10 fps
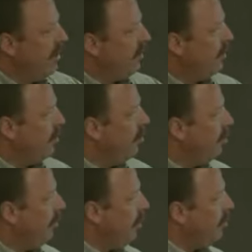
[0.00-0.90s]
Their
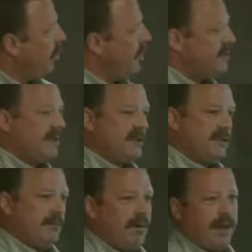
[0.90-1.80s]
normal process
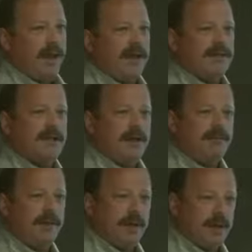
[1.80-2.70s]
in the past
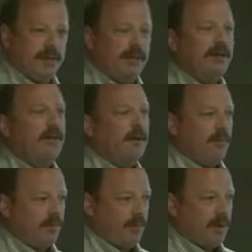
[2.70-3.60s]
had been,
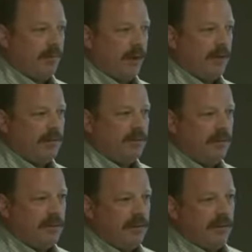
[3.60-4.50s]
we print them out,
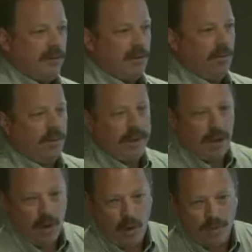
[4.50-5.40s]
we
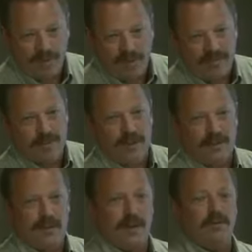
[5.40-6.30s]
hope they've
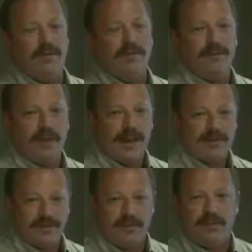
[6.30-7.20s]
been done within the
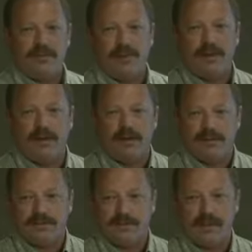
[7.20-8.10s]
last 2 to 3
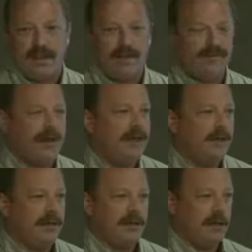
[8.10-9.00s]
years so we have an
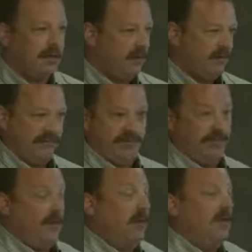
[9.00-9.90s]
idea of,
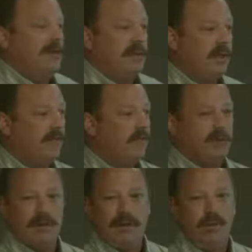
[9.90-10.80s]
is it
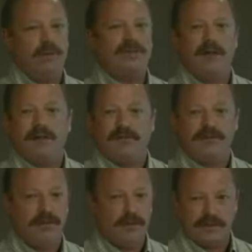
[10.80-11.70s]
even what's out in the
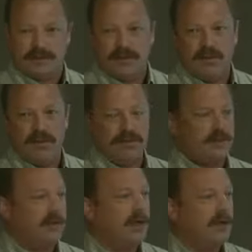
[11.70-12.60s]
field, is it current, is
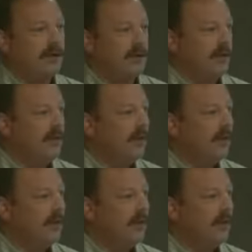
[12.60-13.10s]
it not current.